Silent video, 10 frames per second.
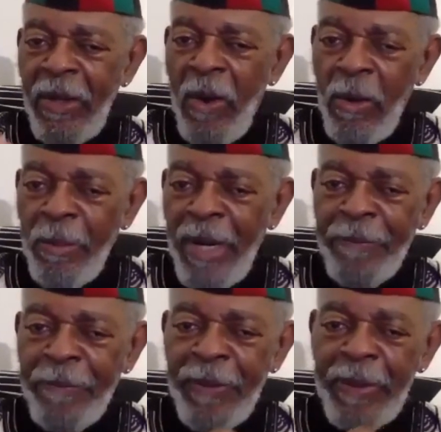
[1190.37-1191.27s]
he owned
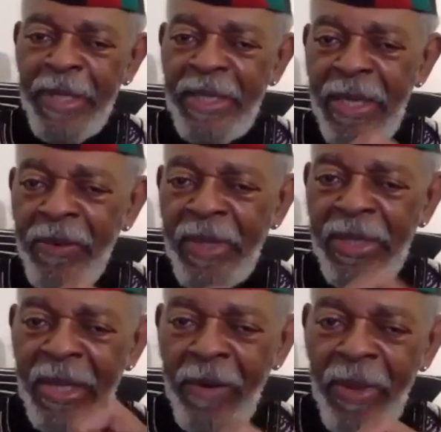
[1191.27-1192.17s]
Black people, et cetera, et
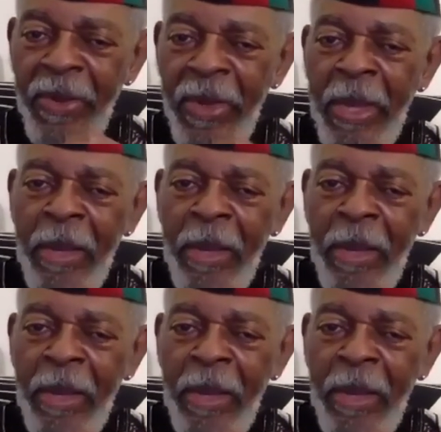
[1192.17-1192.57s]
cetera.